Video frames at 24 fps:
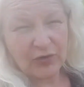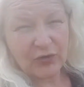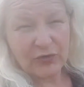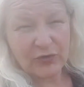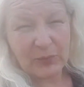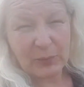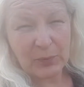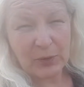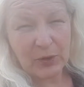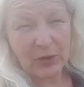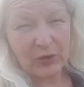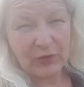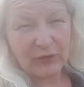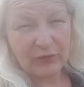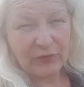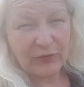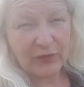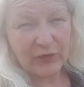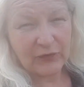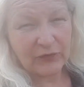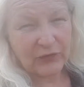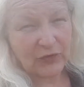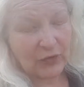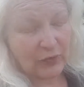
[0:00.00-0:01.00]
lost the plot as
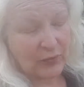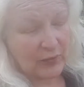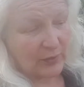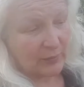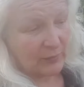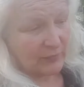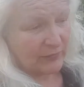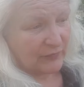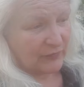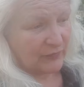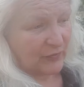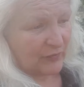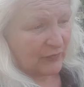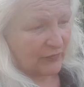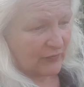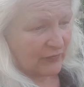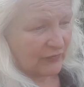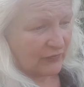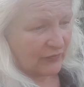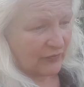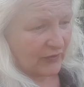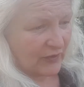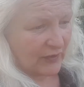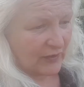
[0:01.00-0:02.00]
far as cucumbers have gone
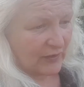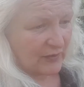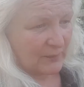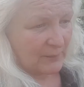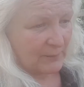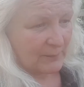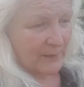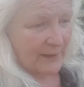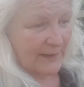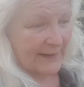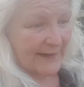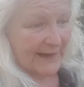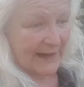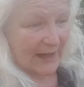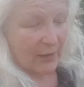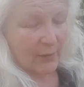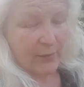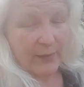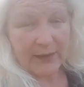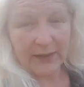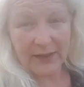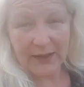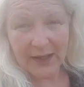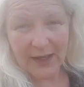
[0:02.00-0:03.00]
this year. By now,
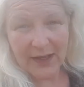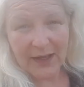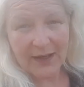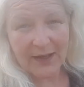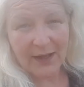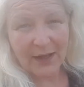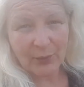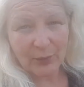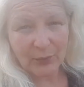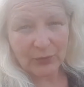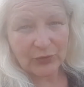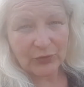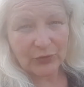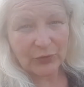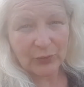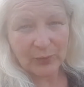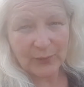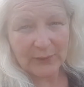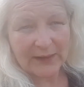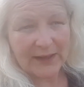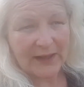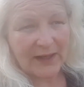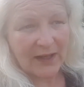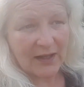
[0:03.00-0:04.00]
again, I would
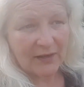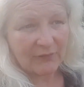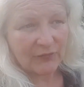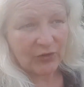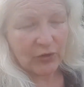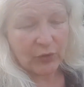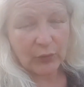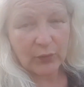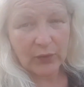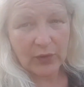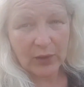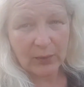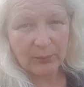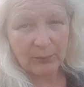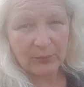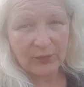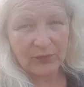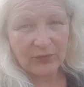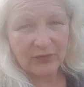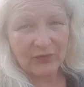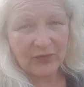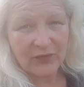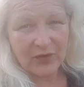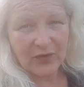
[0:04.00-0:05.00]
normally have
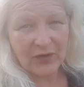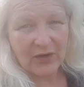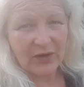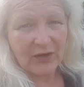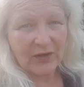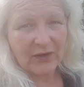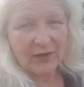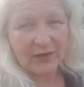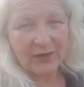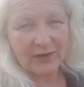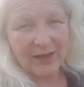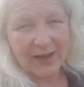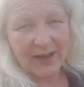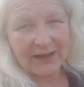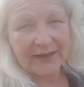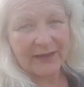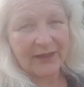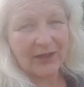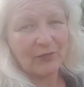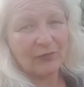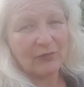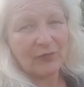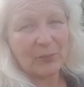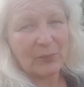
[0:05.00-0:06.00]
cucumbers
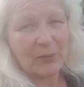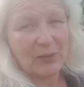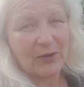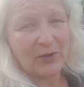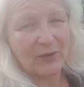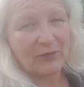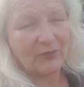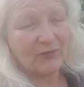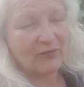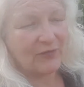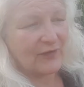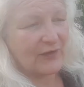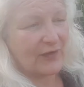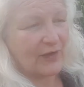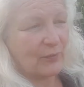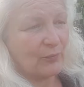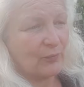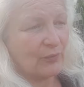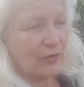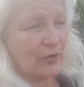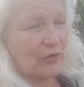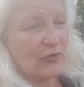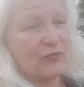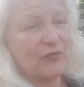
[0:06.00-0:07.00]
hanging off the plants, and I
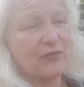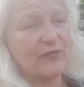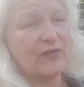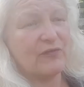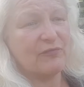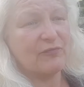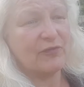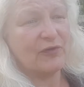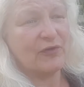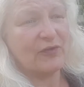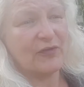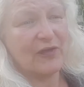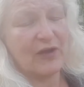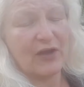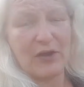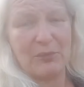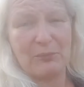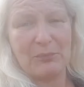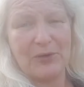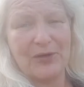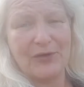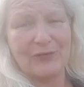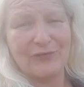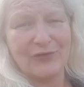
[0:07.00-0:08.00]
would know for definite that I
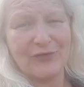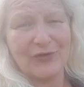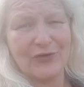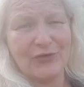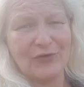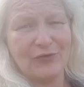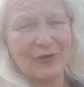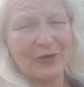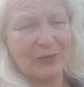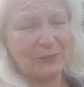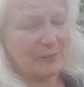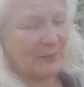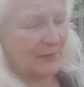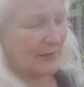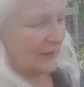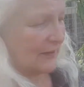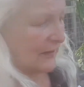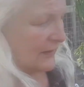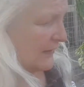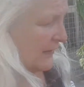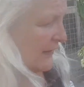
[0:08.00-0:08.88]
planted a cucumber.